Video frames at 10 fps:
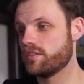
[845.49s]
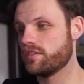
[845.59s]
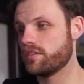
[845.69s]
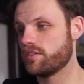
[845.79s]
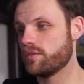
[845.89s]

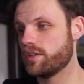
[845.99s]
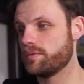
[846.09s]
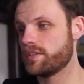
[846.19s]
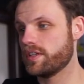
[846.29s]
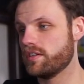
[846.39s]
So
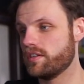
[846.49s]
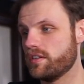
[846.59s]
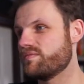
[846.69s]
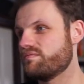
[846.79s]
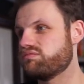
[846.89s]
20%,
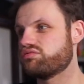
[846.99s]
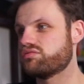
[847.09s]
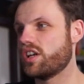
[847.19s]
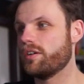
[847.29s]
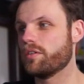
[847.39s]

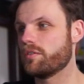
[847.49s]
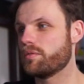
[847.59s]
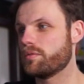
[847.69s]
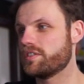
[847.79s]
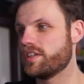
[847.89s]
I'm going to
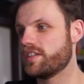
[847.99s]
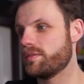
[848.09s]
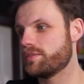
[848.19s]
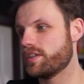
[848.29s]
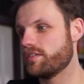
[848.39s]
probably say 10%